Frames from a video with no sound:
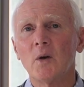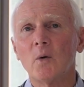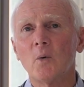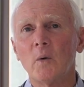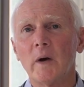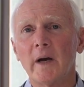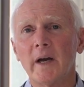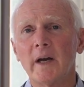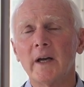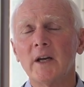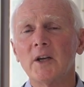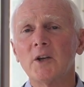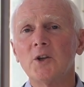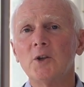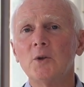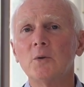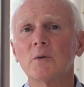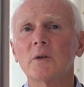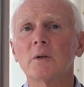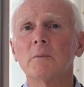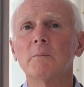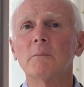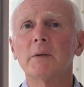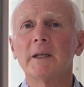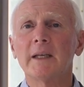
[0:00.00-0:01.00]
where you
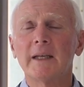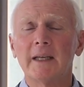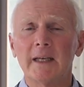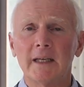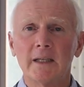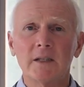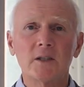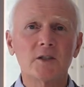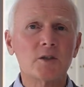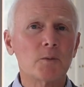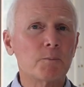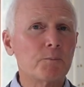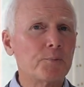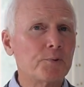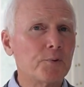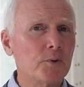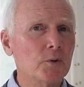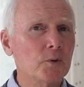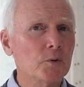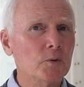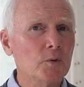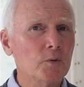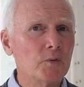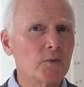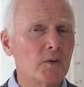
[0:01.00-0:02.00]
can begin to
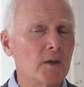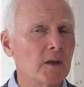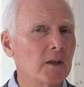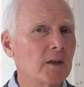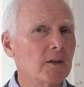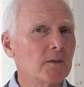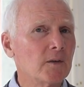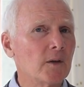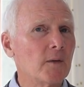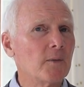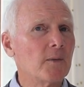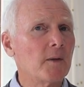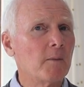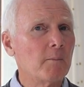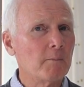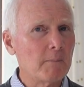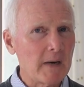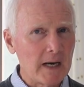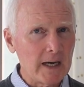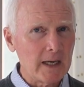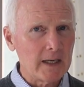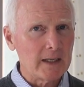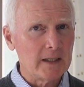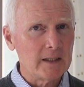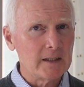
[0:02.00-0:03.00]
prove that the
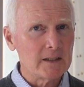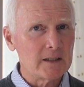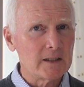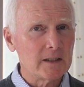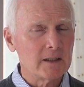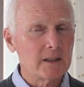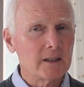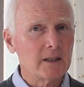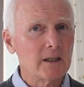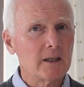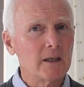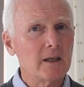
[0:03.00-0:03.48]
mind